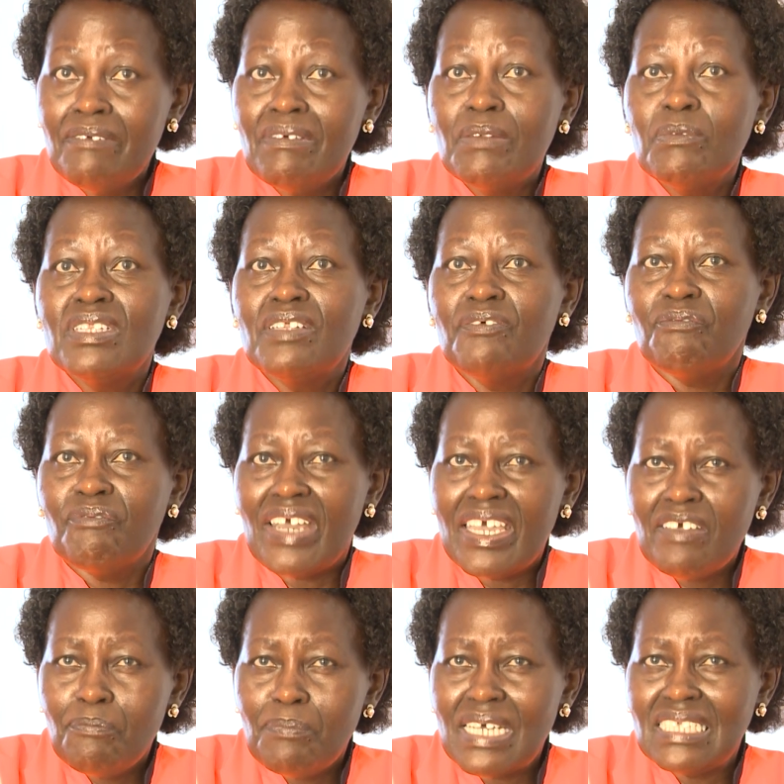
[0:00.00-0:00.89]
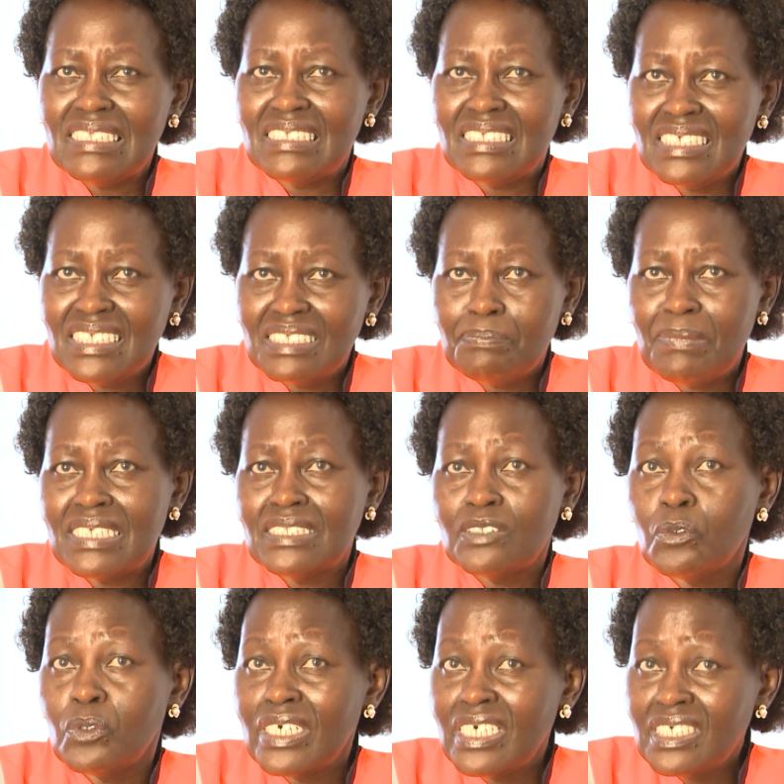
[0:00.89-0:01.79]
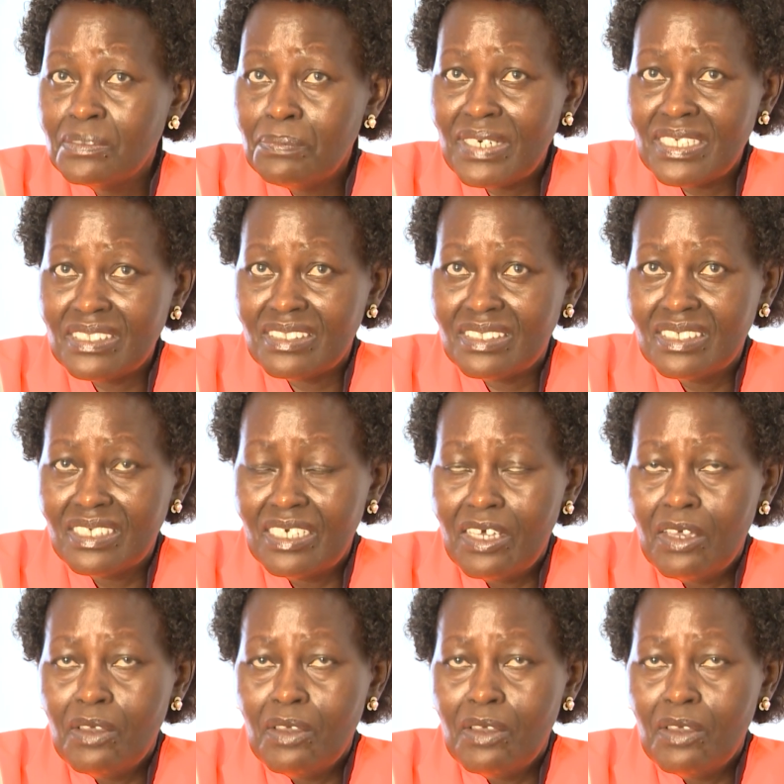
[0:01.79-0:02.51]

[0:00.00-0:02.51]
even in 5 months, 6 months, or 8 months.